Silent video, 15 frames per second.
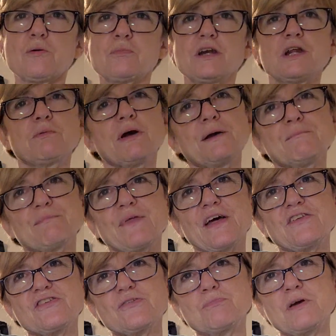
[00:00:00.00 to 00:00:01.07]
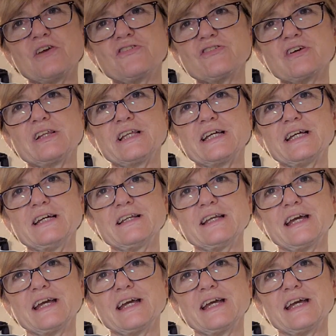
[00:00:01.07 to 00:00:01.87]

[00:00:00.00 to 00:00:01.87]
But anyway, that's basically it,